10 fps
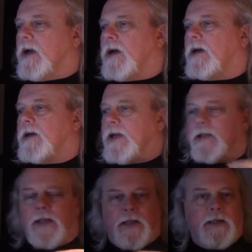
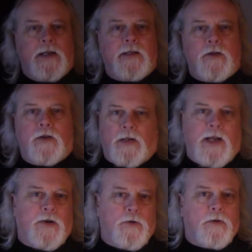in the
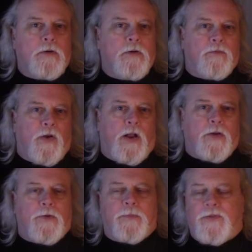later
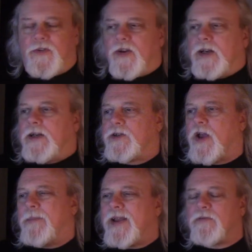volumes.
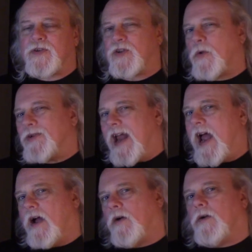So I may have slowed
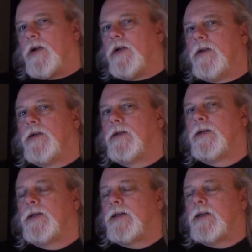down
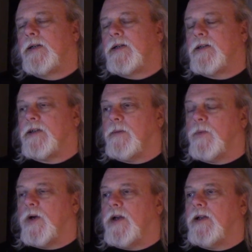
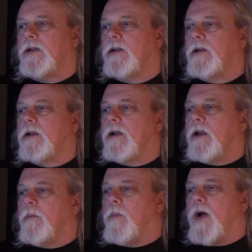somewhat,
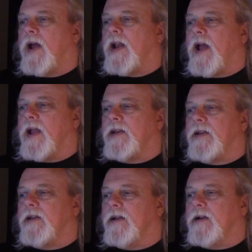but I
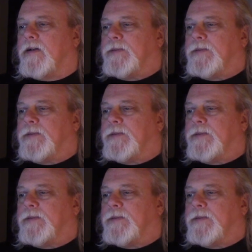did